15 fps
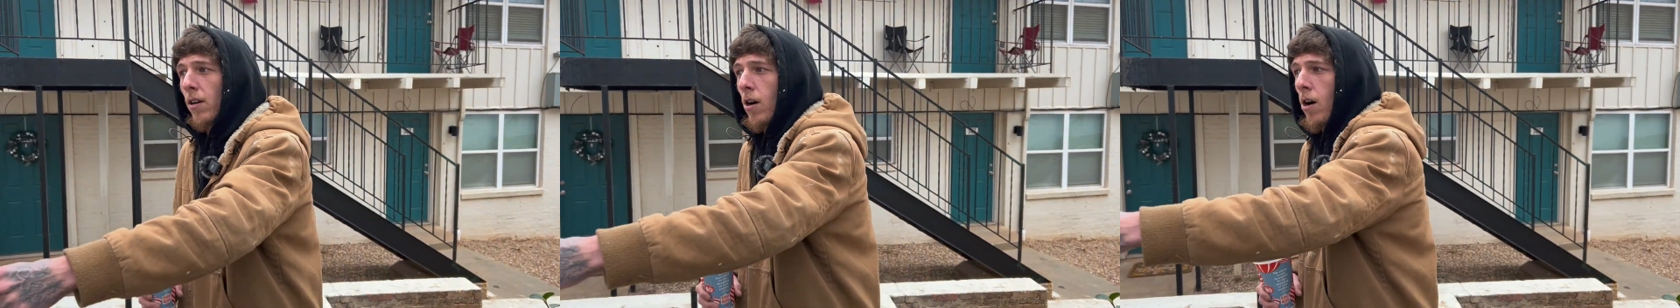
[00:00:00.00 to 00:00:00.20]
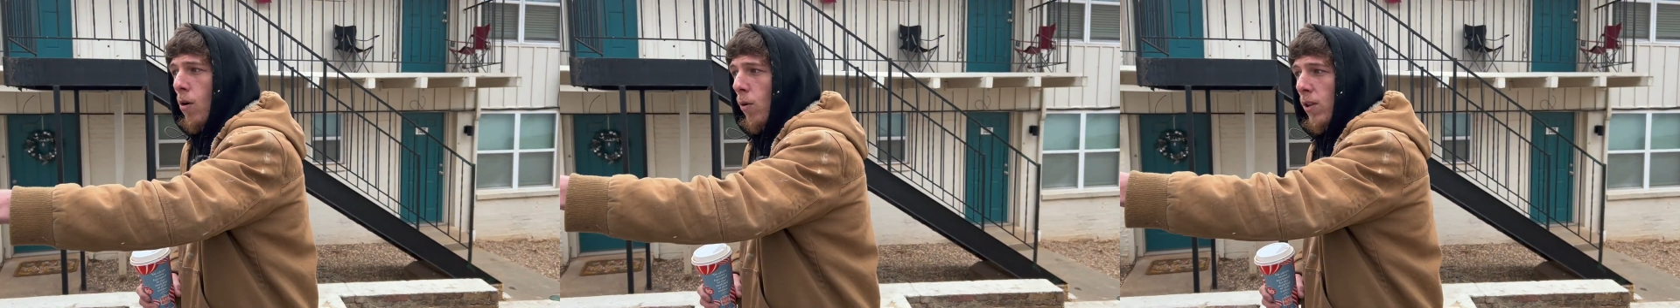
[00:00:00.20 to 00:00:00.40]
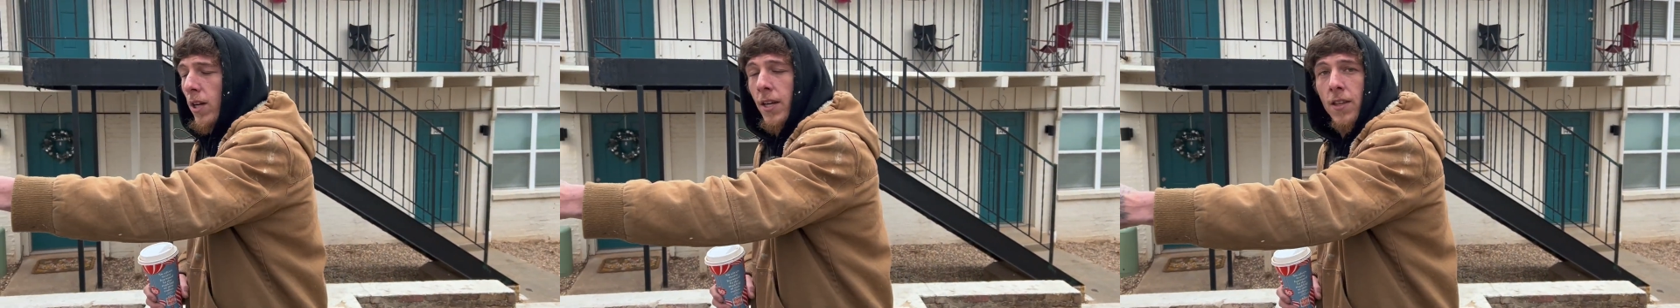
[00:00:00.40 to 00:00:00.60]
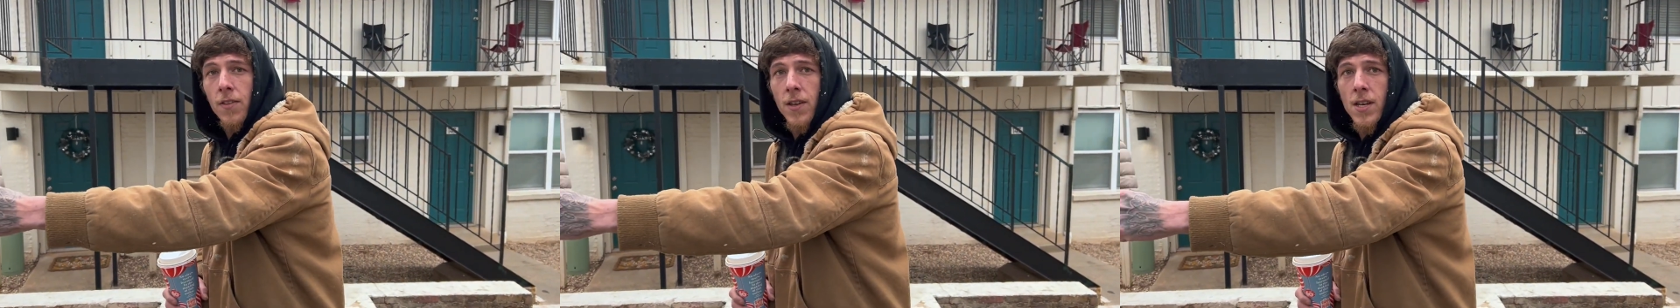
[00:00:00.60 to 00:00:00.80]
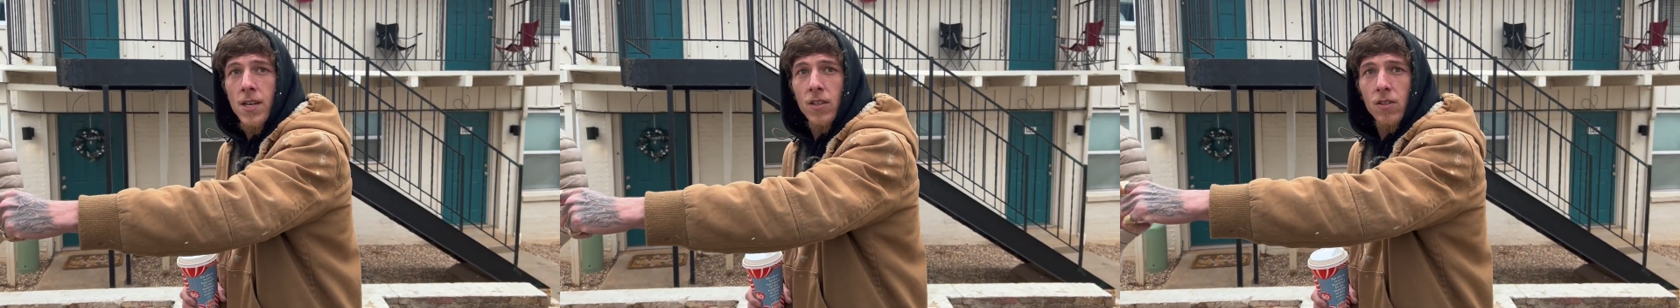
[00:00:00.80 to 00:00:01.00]
oh, look at
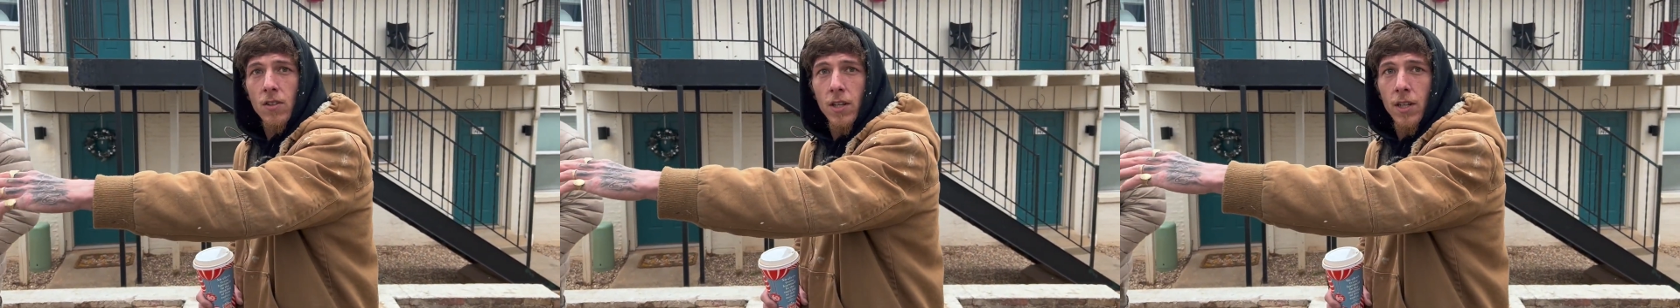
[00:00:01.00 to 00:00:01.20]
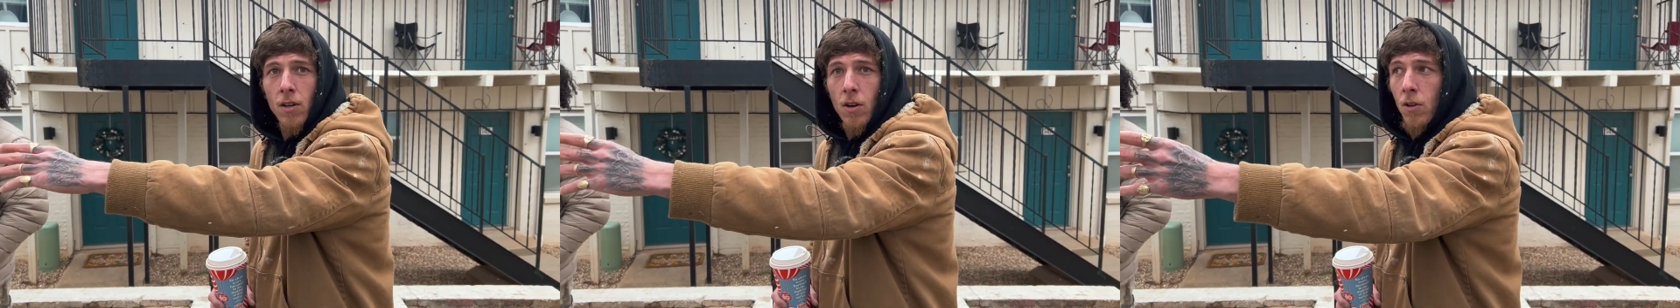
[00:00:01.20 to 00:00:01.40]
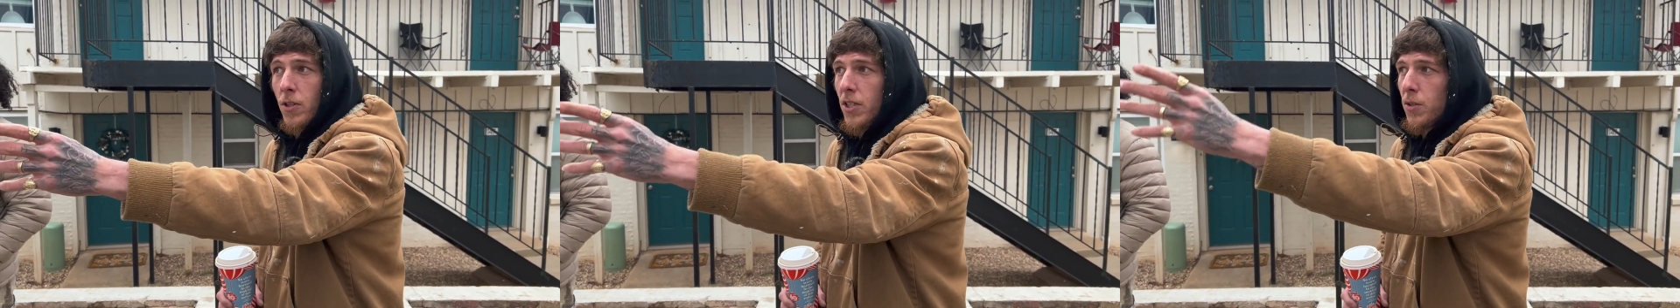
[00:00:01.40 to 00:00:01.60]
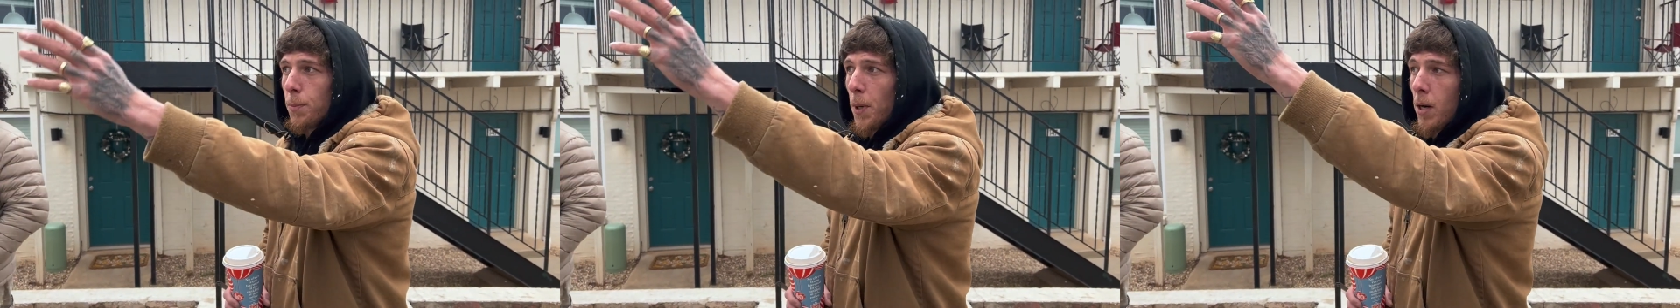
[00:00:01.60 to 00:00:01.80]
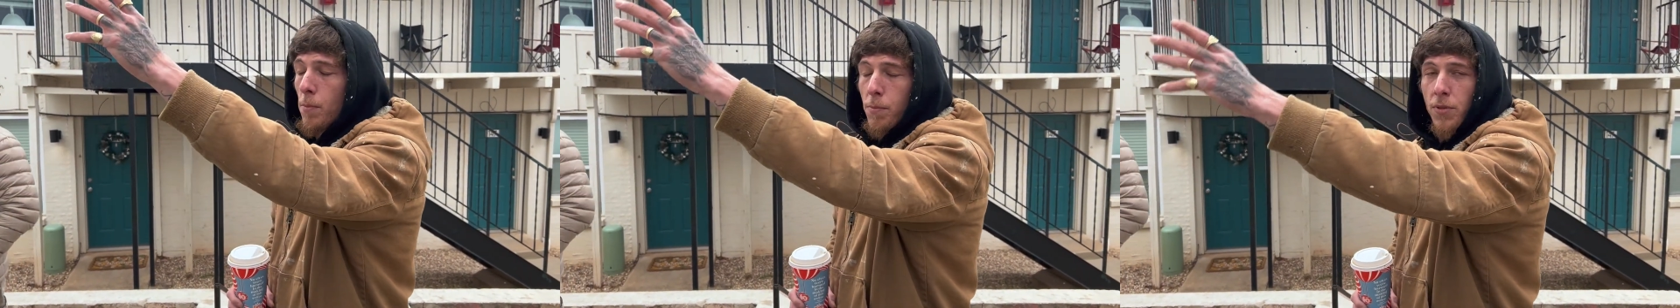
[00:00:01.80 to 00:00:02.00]
this, look at all these
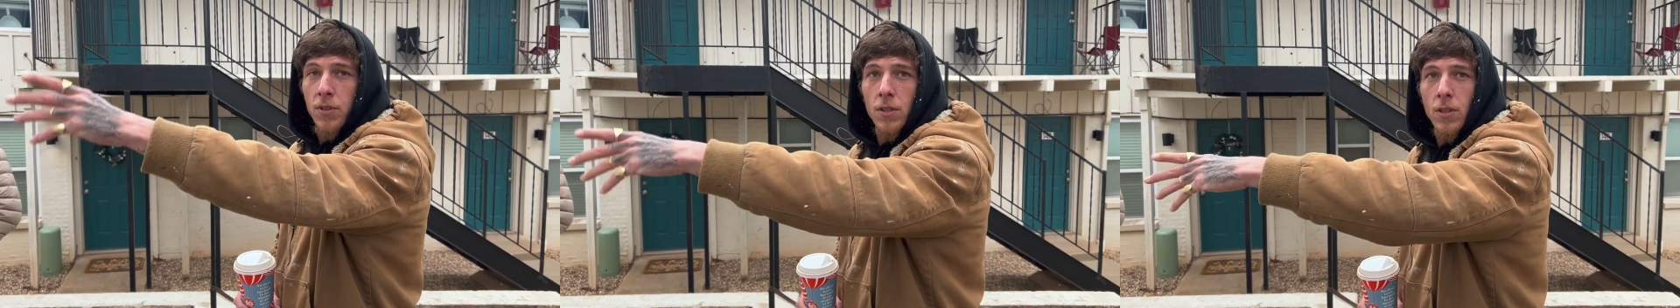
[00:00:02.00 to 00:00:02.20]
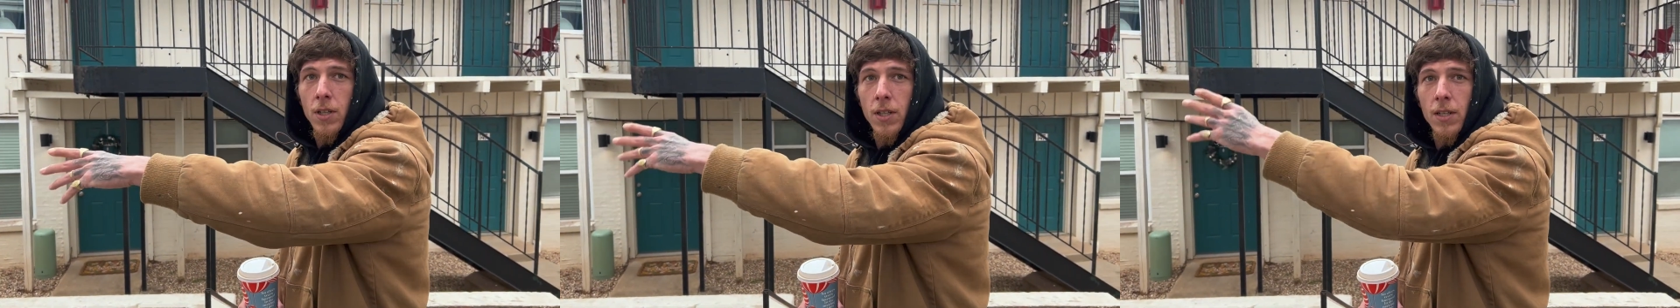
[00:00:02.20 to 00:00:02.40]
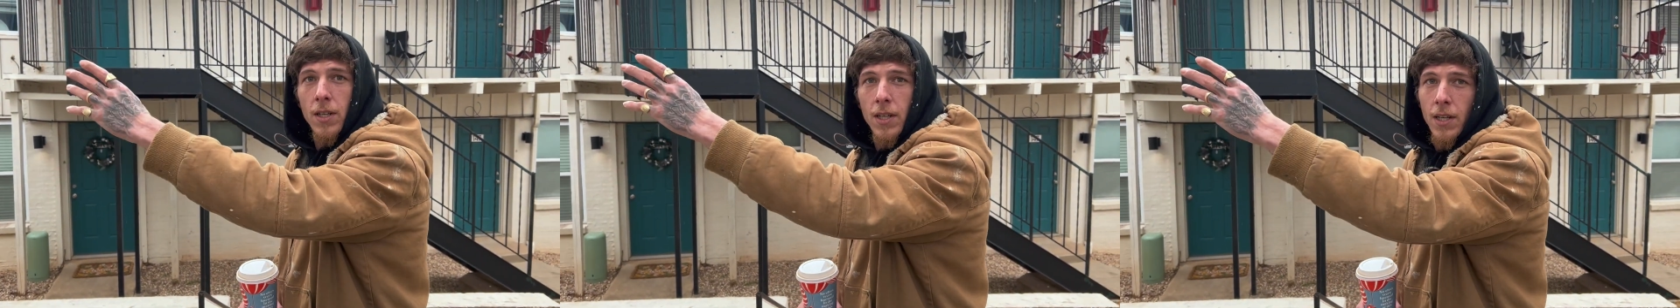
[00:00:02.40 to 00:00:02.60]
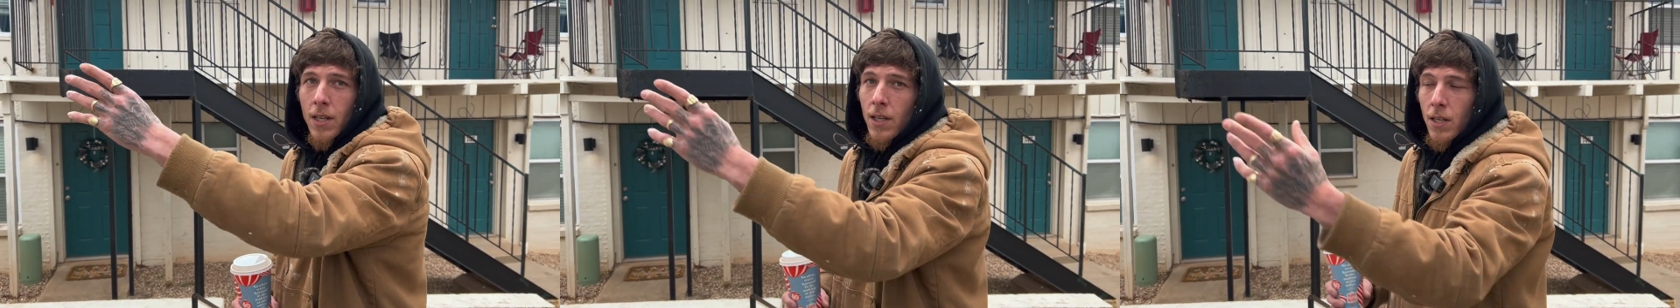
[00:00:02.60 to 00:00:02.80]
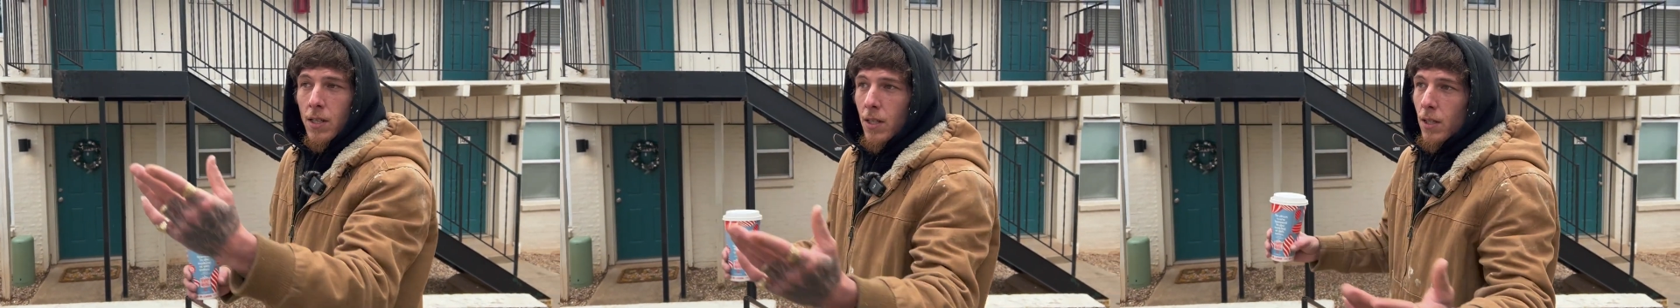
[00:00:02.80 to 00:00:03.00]
bumps and look
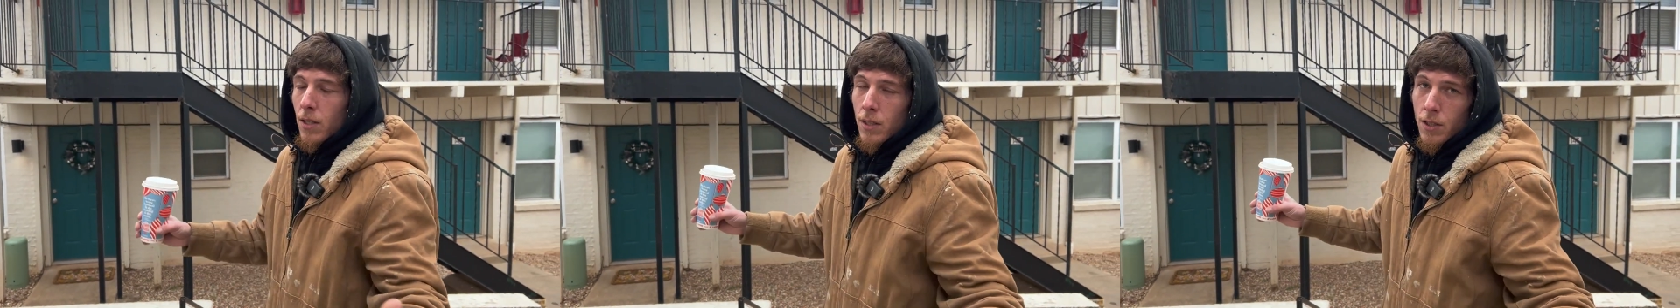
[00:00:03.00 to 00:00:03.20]
at,